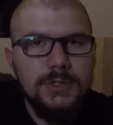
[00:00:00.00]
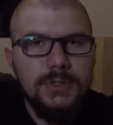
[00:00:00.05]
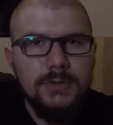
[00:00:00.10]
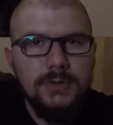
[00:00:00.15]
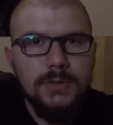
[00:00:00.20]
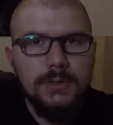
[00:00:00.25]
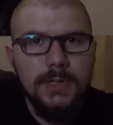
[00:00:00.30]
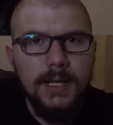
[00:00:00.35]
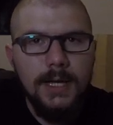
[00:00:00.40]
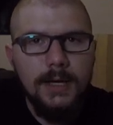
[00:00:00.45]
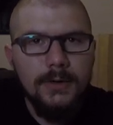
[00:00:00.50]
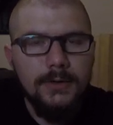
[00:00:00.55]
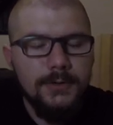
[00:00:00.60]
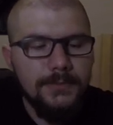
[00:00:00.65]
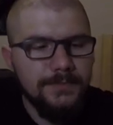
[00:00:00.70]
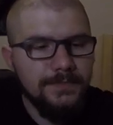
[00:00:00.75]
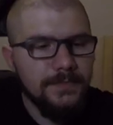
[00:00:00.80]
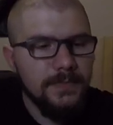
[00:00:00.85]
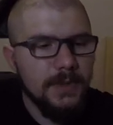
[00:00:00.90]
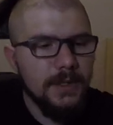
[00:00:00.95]
too
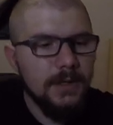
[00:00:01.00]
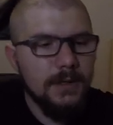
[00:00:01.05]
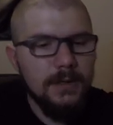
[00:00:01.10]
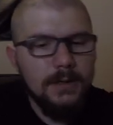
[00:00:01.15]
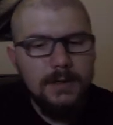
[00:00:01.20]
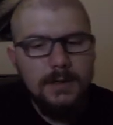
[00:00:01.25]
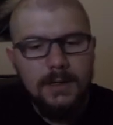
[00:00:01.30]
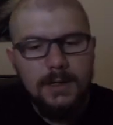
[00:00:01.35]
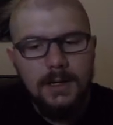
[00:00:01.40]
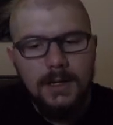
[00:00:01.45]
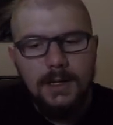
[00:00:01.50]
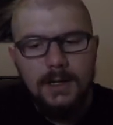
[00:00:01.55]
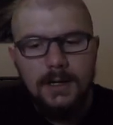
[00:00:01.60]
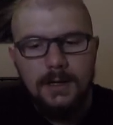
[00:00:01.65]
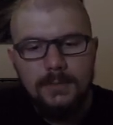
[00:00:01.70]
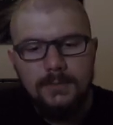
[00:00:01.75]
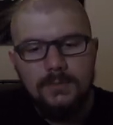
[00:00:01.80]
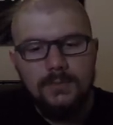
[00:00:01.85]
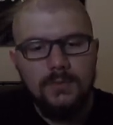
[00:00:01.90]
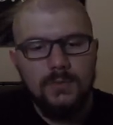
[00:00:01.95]
low
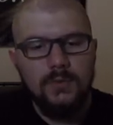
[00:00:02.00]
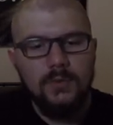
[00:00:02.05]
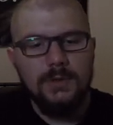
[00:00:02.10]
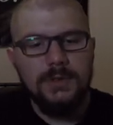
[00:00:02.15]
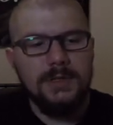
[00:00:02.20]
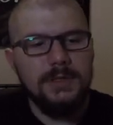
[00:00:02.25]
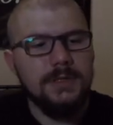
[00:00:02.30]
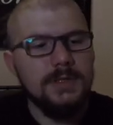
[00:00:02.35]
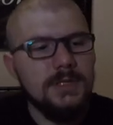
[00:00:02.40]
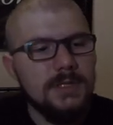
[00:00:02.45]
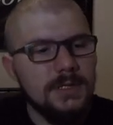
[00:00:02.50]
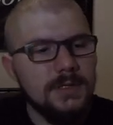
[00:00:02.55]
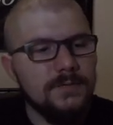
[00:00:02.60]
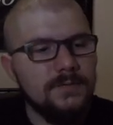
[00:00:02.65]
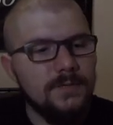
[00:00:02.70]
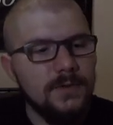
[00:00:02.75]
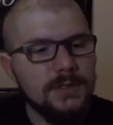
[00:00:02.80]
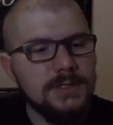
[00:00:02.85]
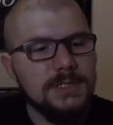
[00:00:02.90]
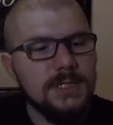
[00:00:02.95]
with the
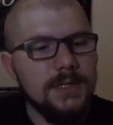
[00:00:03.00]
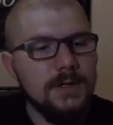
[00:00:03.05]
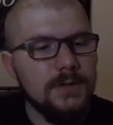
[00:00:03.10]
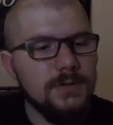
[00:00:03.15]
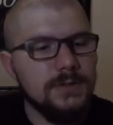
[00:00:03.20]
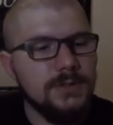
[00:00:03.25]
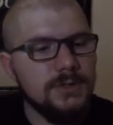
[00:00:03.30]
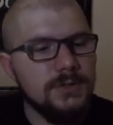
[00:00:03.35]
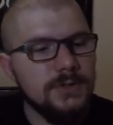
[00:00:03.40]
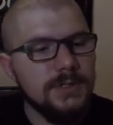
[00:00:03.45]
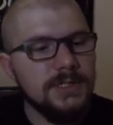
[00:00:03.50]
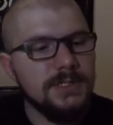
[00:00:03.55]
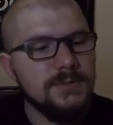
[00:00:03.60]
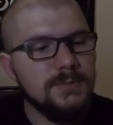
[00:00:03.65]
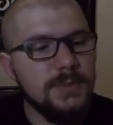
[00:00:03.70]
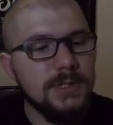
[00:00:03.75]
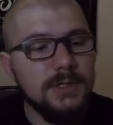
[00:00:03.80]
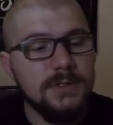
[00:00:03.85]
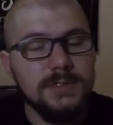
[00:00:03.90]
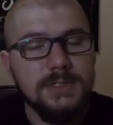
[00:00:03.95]
falsetto strings,
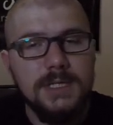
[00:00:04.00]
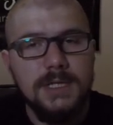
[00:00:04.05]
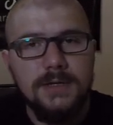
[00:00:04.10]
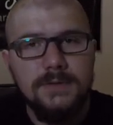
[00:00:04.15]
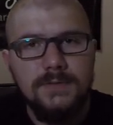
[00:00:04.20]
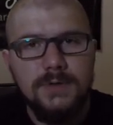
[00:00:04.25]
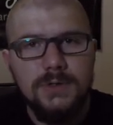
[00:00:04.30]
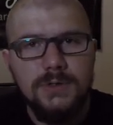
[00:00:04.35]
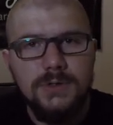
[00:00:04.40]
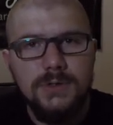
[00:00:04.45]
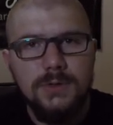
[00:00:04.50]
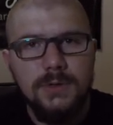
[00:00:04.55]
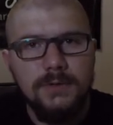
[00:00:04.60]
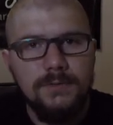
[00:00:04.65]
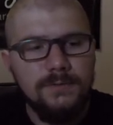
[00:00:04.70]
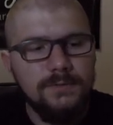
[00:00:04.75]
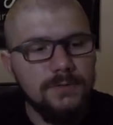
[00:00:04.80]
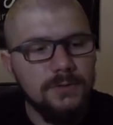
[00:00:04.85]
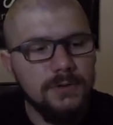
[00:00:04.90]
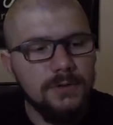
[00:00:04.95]
because then if you do
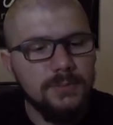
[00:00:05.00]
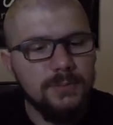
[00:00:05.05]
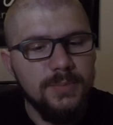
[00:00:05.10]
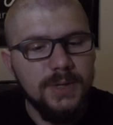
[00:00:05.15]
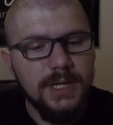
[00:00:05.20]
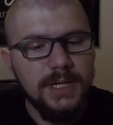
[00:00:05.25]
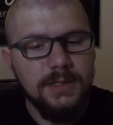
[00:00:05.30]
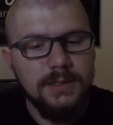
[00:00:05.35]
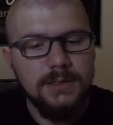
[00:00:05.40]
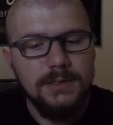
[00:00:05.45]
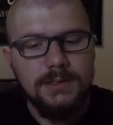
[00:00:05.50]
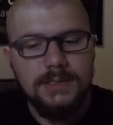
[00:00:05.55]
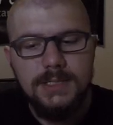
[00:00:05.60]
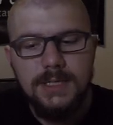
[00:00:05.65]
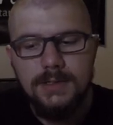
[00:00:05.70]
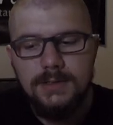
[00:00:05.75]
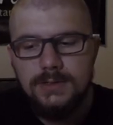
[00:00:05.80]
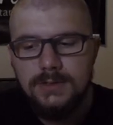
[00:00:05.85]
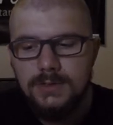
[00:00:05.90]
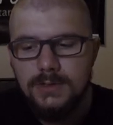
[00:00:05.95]
a full bend it
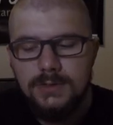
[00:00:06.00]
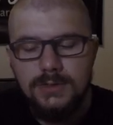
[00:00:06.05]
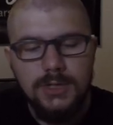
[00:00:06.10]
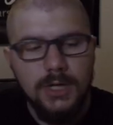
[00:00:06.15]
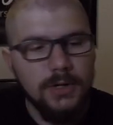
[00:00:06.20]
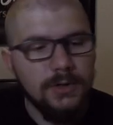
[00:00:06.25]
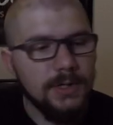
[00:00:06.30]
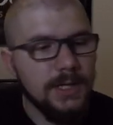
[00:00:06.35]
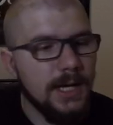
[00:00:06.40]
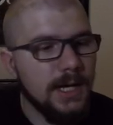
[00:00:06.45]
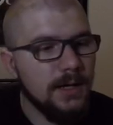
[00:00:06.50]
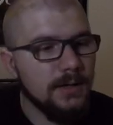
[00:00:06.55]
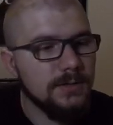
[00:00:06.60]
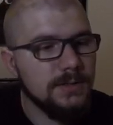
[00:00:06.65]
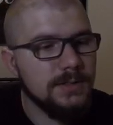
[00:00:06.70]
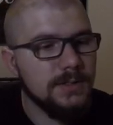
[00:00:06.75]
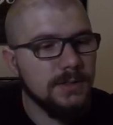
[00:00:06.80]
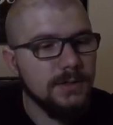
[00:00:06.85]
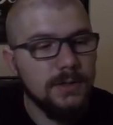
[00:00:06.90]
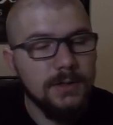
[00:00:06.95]
tends to choke
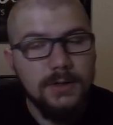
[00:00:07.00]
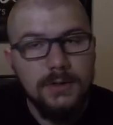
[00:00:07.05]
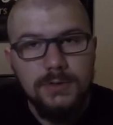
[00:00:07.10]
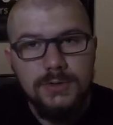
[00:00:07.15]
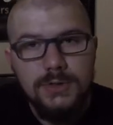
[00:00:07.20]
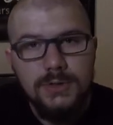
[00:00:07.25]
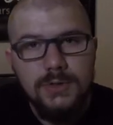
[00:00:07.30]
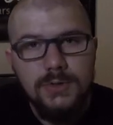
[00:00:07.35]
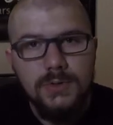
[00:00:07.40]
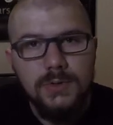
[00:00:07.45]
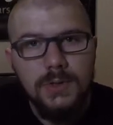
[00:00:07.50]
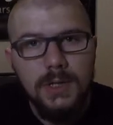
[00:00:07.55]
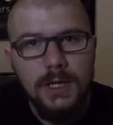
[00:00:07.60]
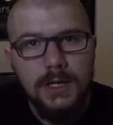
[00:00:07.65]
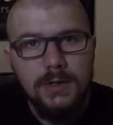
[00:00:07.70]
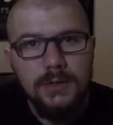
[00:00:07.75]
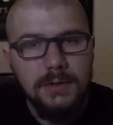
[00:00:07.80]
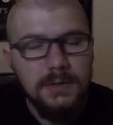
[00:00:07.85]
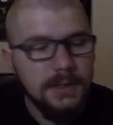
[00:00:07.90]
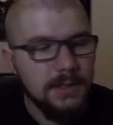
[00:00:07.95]
out, so don't go too
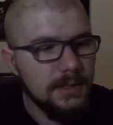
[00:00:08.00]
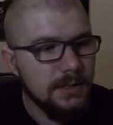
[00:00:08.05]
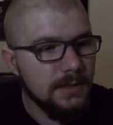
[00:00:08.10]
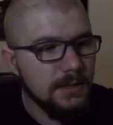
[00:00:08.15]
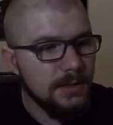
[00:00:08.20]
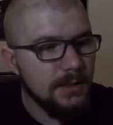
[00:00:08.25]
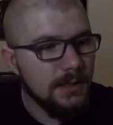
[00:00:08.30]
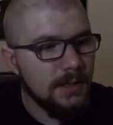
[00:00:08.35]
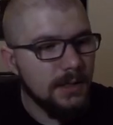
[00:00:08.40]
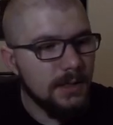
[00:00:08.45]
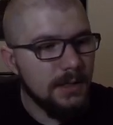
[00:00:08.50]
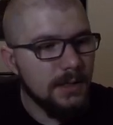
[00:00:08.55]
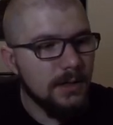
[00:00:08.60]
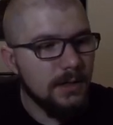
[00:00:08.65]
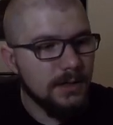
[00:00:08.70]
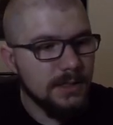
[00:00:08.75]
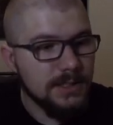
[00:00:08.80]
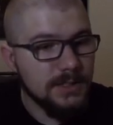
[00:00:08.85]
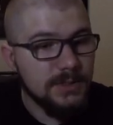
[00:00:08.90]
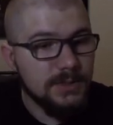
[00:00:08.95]
low
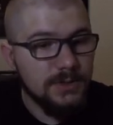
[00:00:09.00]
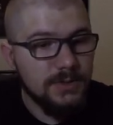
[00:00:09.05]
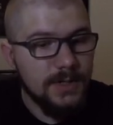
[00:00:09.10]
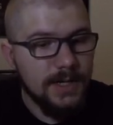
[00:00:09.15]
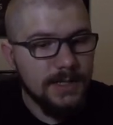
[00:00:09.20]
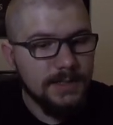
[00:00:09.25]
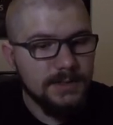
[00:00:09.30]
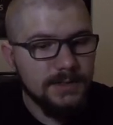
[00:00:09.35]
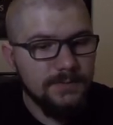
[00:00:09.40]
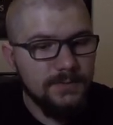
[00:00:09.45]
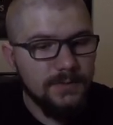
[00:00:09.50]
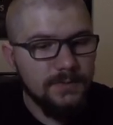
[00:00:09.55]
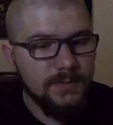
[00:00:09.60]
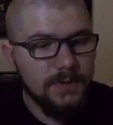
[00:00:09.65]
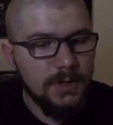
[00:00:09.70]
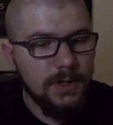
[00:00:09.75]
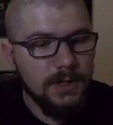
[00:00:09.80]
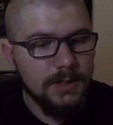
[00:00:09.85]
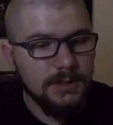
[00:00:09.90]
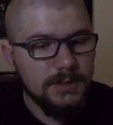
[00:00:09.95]
on a Strat. If
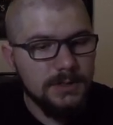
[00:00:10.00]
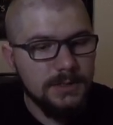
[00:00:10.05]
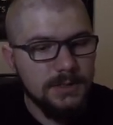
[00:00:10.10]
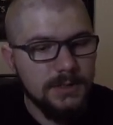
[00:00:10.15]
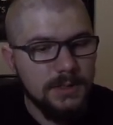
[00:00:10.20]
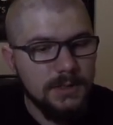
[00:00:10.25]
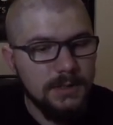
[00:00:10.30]
you've got